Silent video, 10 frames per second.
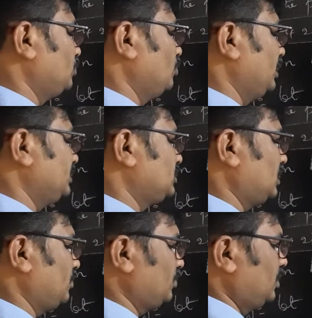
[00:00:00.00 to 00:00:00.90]
2h
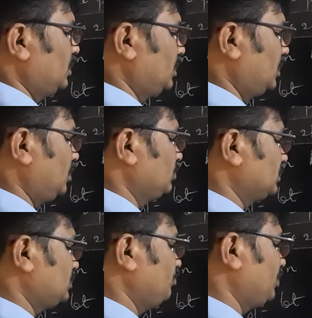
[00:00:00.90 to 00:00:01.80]
of, now
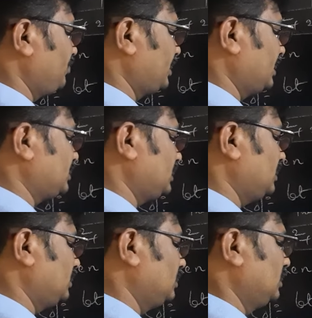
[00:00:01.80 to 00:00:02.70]
the
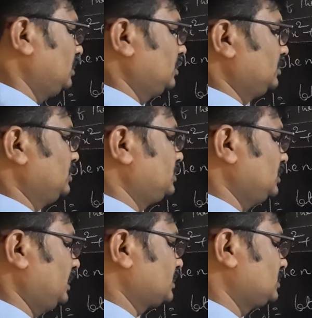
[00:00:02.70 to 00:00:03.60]
simplification, this
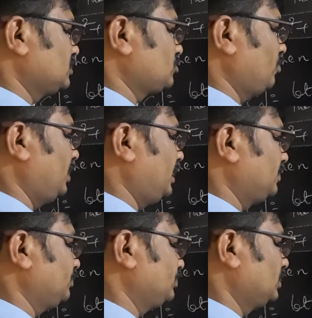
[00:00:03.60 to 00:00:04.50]
is x
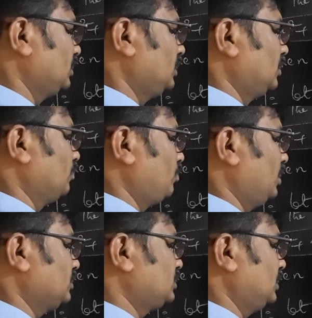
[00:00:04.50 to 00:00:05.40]
square
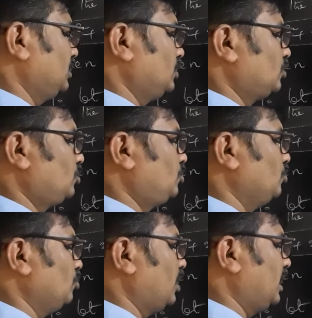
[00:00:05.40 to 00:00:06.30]
plus
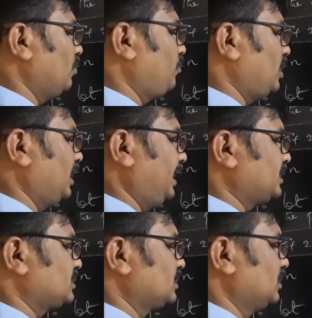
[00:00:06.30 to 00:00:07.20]
2 alpha
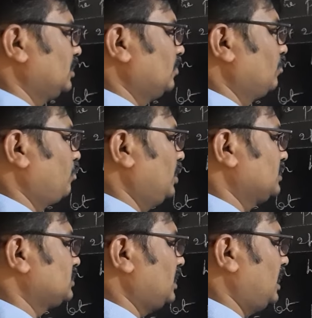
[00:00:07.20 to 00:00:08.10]
x
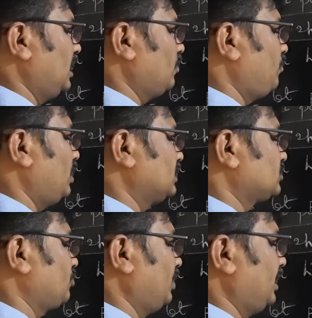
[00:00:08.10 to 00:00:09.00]
plus alpha
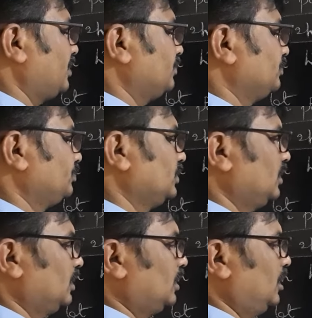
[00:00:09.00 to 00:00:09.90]
square.
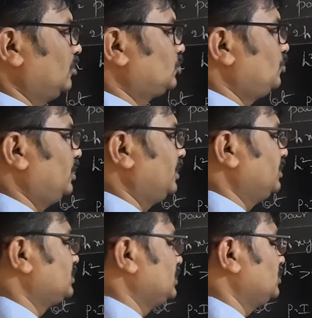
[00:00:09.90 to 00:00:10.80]
Now student,
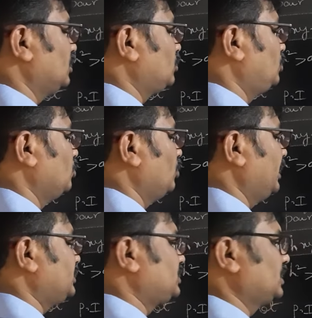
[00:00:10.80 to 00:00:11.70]
this is
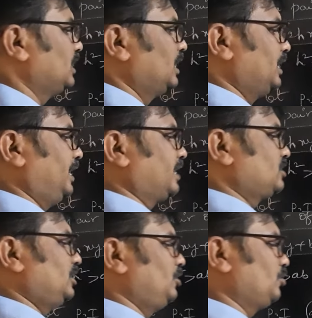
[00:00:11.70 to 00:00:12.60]
2h
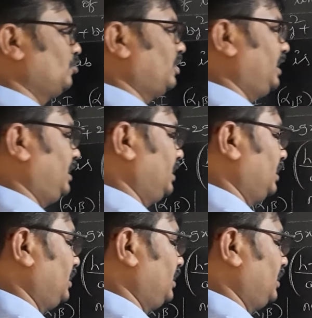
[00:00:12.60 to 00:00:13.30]
x into y